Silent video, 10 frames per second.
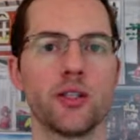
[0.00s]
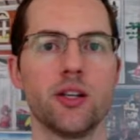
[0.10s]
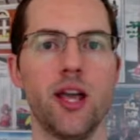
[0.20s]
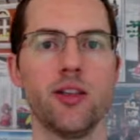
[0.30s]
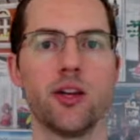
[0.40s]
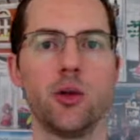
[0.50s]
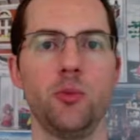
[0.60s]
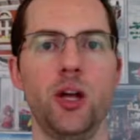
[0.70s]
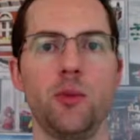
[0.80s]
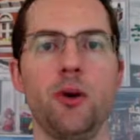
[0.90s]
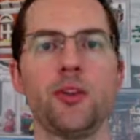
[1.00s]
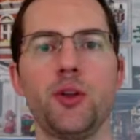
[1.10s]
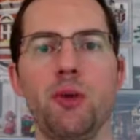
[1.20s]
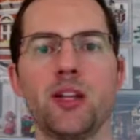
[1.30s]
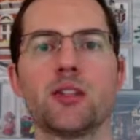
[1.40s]
And again, that'll be on a monthly
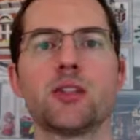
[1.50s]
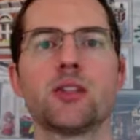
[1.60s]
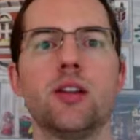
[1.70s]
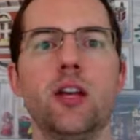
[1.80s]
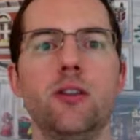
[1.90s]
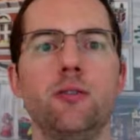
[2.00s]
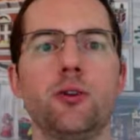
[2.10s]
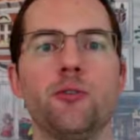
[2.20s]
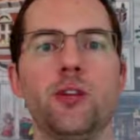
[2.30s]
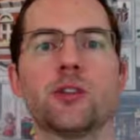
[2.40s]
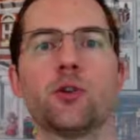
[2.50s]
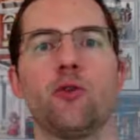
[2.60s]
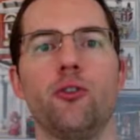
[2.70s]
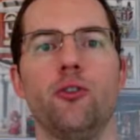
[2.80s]
basis if your fees are over